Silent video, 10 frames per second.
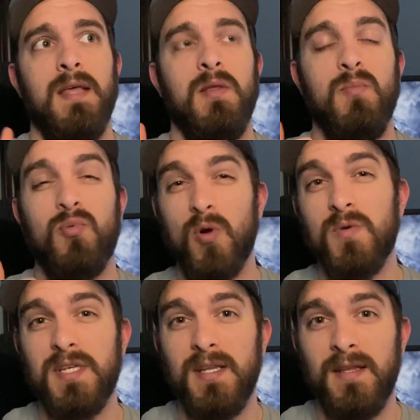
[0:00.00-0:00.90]
the
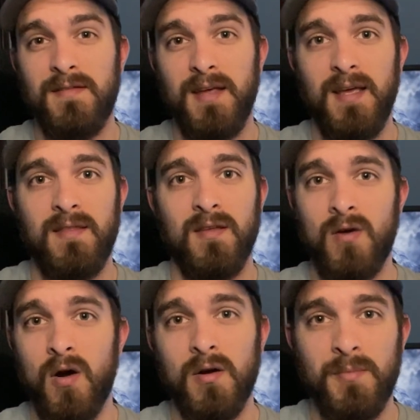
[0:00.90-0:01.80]
protein intake, the
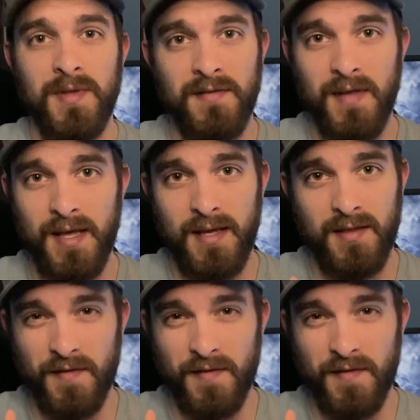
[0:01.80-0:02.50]
carb intake,